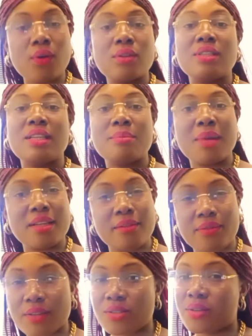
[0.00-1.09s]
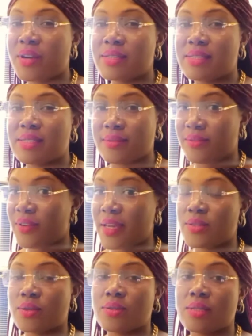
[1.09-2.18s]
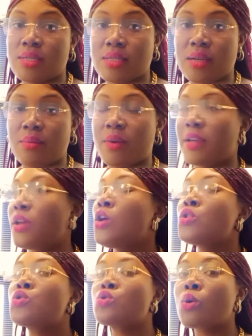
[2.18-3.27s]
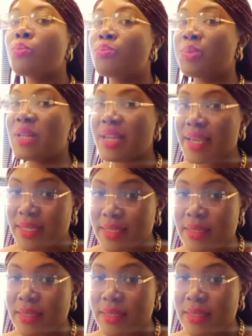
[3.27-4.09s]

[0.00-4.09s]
on the manufacturer's device or system, right? So please,